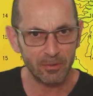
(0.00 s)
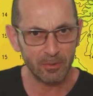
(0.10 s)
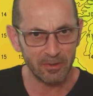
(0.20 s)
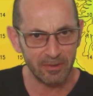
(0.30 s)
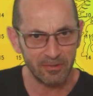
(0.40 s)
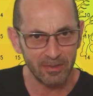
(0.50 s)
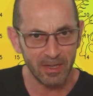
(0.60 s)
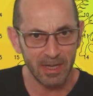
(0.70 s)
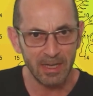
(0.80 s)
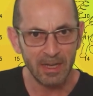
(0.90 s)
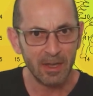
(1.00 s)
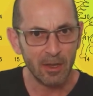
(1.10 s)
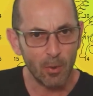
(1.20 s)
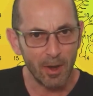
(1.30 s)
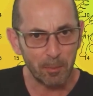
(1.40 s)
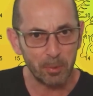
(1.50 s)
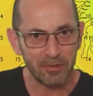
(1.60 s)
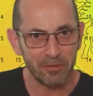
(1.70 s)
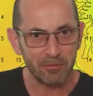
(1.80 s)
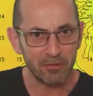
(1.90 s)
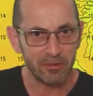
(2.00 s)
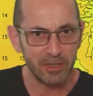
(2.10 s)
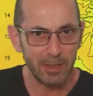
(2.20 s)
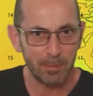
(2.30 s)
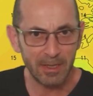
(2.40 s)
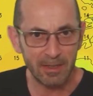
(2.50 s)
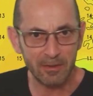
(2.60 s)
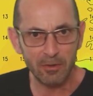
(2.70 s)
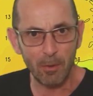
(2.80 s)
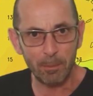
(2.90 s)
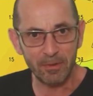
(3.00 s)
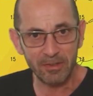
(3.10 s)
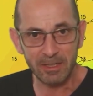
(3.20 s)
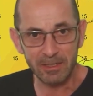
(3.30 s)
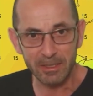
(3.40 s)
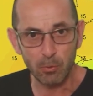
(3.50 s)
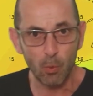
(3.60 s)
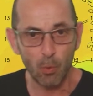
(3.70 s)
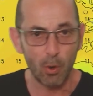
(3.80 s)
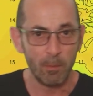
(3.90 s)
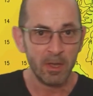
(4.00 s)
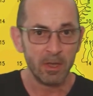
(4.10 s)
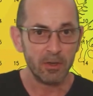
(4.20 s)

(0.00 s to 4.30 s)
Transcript: So as I say, quite pleasant for sleeping, not particularly warm,